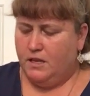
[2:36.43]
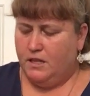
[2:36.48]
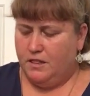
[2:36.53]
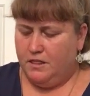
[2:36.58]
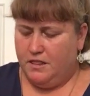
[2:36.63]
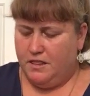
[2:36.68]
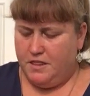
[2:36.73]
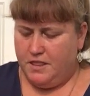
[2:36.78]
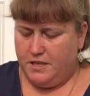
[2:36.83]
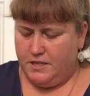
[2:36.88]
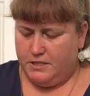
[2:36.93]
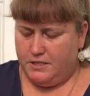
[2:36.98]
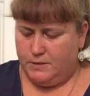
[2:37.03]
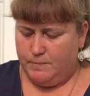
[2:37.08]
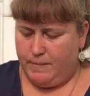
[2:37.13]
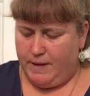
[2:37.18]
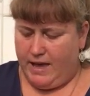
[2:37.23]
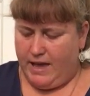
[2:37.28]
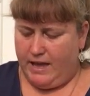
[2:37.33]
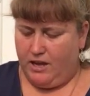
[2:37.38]
This
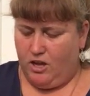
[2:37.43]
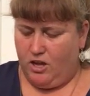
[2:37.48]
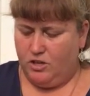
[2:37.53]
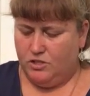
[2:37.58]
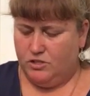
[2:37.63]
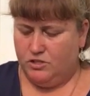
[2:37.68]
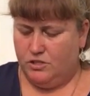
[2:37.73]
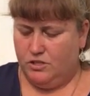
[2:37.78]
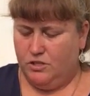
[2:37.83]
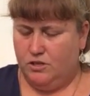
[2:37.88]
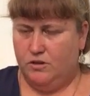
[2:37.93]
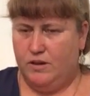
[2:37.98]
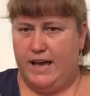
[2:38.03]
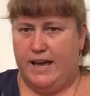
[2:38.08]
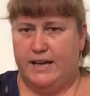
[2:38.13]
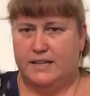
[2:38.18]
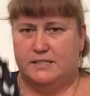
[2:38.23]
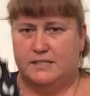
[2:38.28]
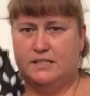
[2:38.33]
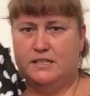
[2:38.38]
bag also
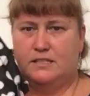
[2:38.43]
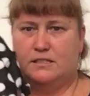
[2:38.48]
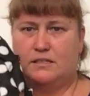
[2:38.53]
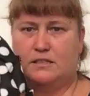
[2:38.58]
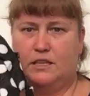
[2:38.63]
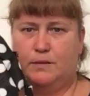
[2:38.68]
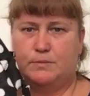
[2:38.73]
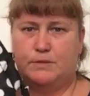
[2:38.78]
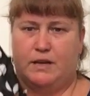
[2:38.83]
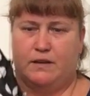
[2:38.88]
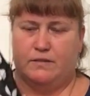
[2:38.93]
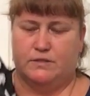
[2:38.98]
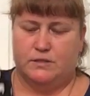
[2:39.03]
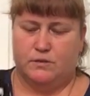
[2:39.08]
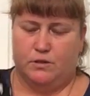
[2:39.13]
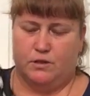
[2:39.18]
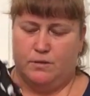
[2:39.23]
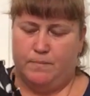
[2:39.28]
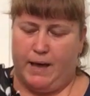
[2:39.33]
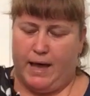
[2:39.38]
has these clips, obviously
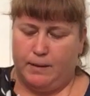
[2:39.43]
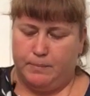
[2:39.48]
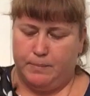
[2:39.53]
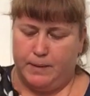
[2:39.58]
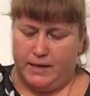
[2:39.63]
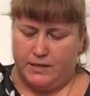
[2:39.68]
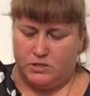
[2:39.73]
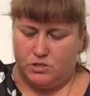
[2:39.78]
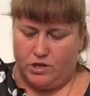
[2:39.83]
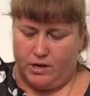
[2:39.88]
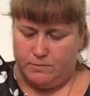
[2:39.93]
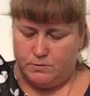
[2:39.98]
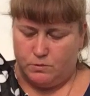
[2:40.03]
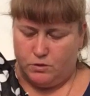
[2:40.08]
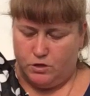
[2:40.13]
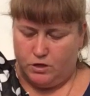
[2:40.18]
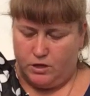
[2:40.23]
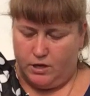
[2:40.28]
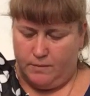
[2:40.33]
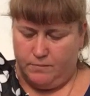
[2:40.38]
where the backpack straps will
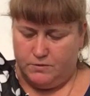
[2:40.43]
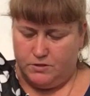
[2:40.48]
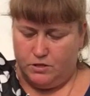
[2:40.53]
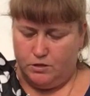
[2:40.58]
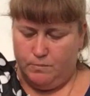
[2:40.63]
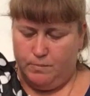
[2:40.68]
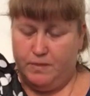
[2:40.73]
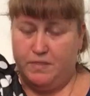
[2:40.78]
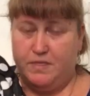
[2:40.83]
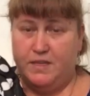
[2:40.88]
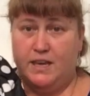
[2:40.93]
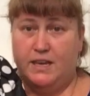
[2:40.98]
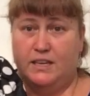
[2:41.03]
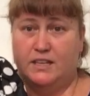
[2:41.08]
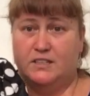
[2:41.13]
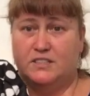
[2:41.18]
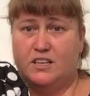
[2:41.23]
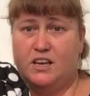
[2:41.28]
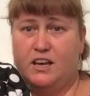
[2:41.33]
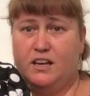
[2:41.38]
hook up to, but they can
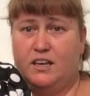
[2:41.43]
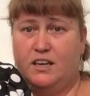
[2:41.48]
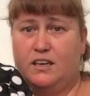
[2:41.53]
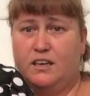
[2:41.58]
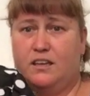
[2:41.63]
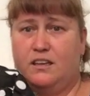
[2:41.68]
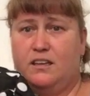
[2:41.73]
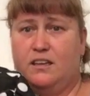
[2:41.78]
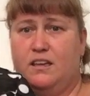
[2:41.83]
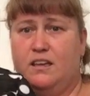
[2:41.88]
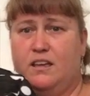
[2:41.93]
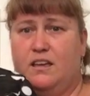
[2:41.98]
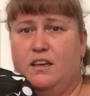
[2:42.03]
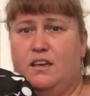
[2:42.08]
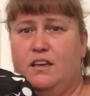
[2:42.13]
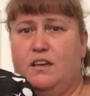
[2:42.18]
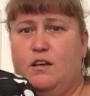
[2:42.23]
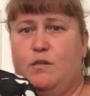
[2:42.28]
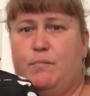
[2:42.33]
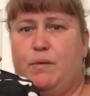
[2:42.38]
tuck
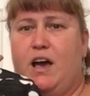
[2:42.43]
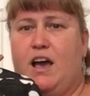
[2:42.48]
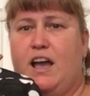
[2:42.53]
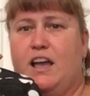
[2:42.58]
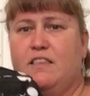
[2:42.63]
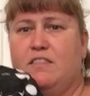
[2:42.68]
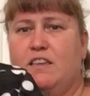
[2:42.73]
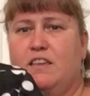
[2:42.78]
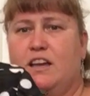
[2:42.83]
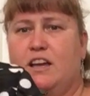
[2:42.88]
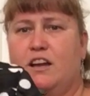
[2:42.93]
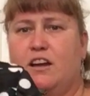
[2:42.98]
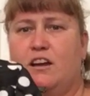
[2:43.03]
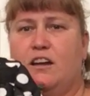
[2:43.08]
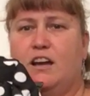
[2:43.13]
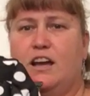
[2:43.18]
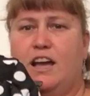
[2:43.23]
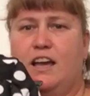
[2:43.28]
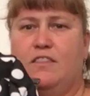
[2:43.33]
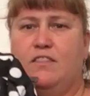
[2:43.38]
behind
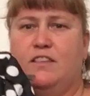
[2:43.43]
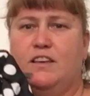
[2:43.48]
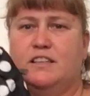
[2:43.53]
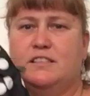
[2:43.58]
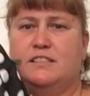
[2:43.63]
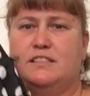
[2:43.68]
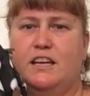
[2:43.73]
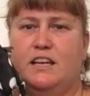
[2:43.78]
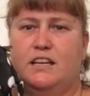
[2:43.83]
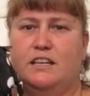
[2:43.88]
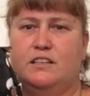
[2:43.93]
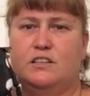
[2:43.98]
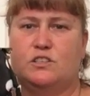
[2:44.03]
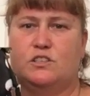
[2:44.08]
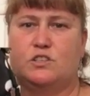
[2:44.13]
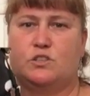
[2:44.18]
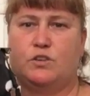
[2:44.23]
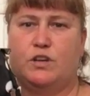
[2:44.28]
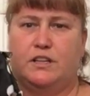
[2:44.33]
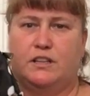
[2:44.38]
there and they stay
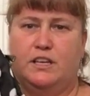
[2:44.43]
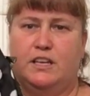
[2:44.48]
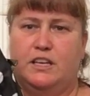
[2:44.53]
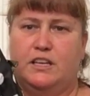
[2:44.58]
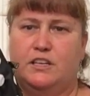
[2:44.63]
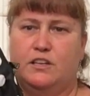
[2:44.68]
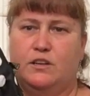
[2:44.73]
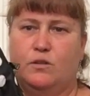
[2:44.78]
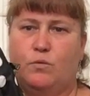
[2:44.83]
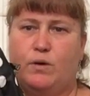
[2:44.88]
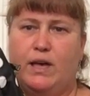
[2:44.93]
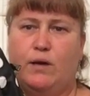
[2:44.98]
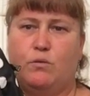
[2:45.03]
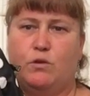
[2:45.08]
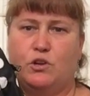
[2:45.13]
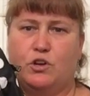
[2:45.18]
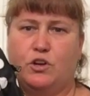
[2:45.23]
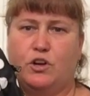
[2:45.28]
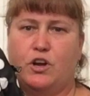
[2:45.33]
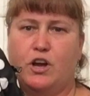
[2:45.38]
discreetly hidden away when
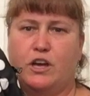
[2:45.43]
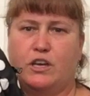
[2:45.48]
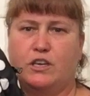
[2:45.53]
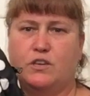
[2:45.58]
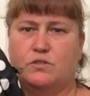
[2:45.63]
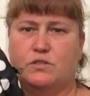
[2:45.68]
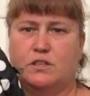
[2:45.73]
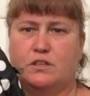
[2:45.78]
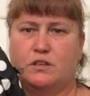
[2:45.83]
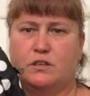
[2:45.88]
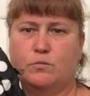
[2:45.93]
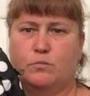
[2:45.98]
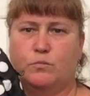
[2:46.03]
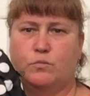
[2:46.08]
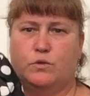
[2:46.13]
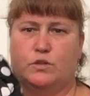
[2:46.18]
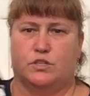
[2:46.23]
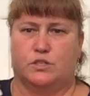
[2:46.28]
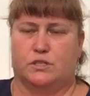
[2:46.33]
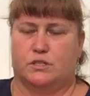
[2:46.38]
you're not using them,
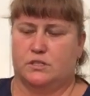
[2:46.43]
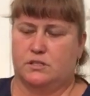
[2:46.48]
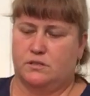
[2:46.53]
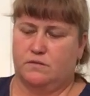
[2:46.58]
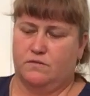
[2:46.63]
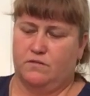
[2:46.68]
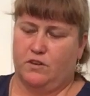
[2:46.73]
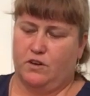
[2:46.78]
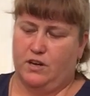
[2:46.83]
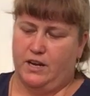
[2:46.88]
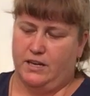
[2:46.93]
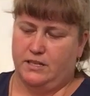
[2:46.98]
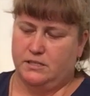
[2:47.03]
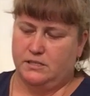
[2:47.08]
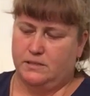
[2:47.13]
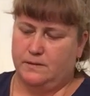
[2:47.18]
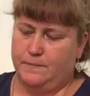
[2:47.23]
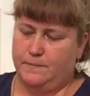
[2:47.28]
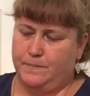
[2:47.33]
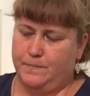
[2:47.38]
which is very
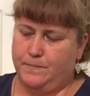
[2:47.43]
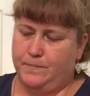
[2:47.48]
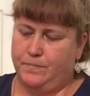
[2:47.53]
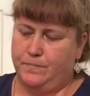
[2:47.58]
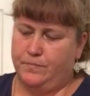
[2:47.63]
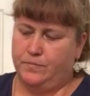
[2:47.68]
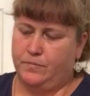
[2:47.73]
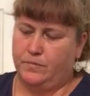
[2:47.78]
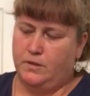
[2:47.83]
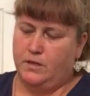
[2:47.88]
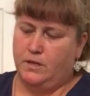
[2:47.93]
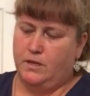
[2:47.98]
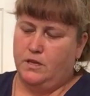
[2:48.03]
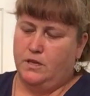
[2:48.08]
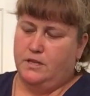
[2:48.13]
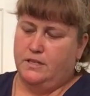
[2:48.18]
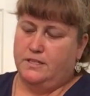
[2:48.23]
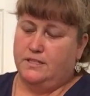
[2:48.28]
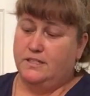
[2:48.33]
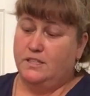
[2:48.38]
nice.
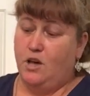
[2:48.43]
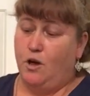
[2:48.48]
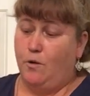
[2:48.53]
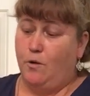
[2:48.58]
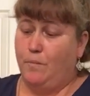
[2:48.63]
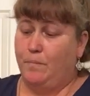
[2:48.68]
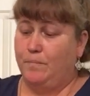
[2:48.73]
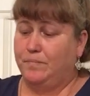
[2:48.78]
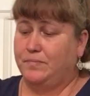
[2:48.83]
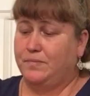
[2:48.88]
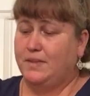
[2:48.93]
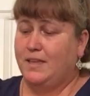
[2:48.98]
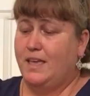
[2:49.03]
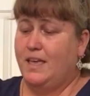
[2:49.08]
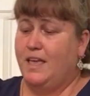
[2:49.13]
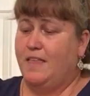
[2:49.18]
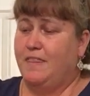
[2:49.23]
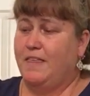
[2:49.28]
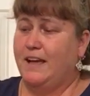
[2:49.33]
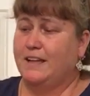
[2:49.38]
So
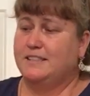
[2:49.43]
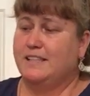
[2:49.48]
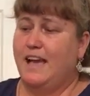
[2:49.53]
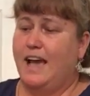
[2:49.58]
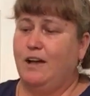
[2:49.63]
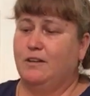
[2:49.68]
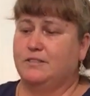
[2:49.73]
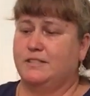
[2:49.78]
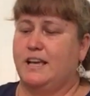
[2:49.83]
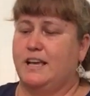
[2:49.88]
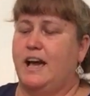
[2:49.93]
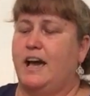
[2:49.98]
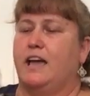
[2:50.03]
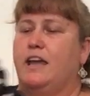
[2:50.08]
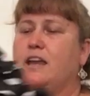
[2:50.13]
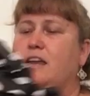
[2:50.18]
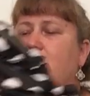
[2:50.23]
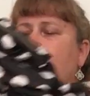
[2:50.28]
that's the outside.